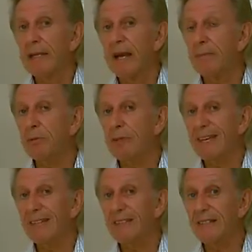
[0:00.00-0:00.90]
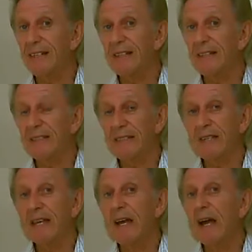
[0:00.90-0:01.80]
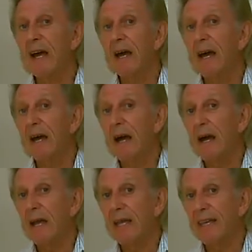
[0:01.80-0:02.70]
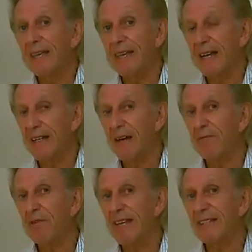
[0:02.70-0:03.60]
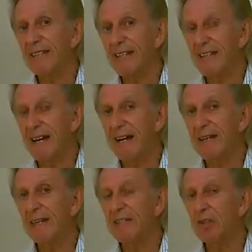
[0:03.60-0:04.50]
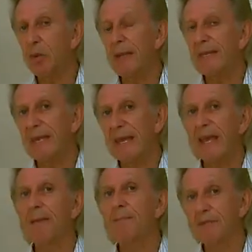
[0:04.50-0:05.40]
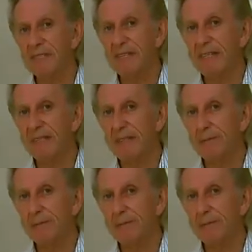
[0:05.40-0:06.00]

Capital gains tax can have rates as high as 28%,